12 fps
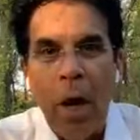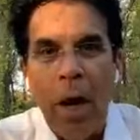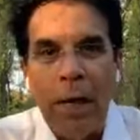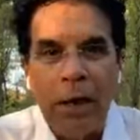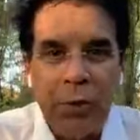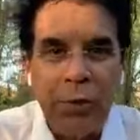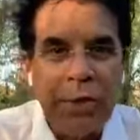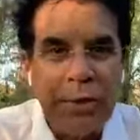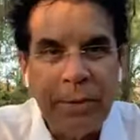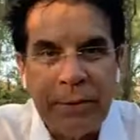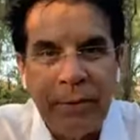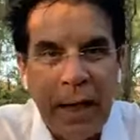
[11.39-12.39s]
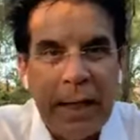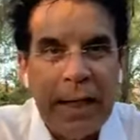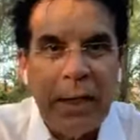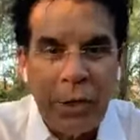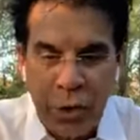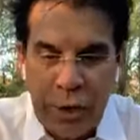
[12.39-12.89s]
All right, let's read some divine
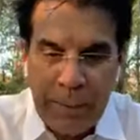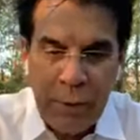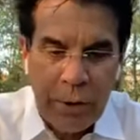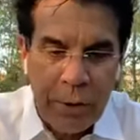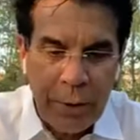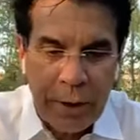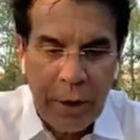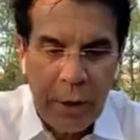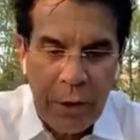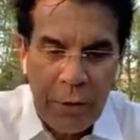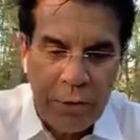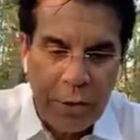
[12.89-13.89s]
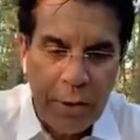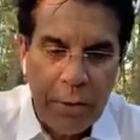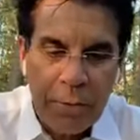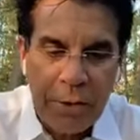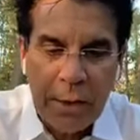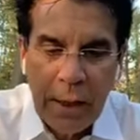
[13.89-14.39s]
healing scriptures. We can all use
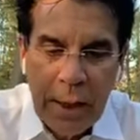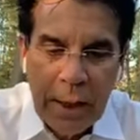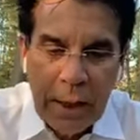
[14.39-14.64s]
those.